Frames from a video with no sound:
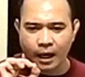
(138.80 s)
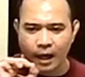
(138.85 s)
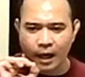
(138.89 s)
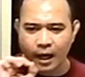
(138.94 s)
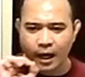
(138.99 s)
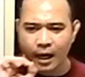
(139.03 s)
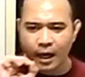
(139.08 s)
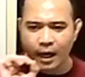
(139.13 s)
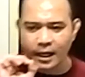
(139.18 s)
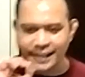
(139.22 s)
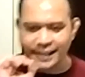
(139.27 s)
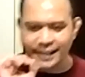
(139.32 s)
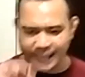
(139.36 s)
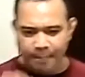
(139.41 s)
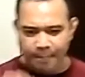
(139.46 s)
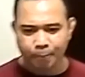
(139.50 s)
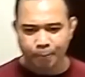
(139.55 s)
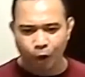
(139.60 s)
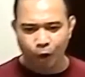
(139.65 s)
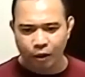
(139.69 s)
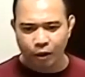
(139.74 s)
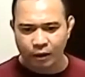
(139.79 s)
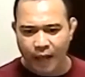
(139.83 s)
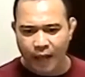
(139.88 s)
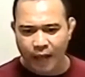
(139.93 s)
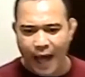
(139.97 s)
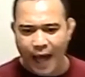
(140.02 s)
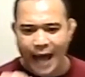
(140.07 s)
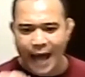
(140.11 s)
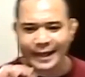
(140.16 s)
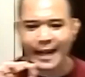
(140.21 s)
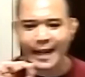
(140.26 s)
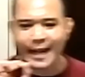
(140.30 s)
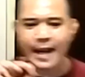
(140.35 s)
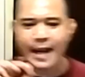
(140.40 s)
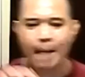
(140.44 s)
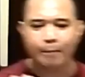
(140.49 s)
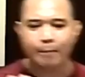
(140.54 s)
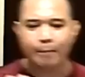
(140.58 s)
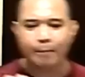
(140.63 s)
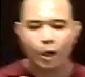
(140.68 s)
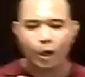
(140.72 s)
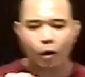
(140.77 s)
symbol and the
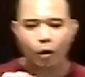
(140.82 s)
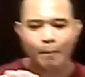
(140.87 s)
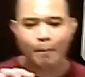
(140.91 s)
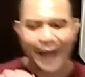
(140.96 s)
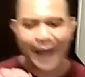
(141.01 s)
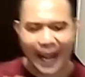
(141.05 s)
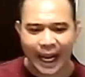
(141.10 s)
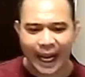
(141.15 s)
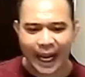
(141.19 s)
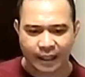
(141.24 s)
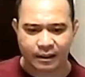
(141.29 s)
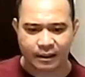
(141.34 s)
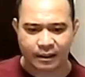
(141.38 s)
number of 8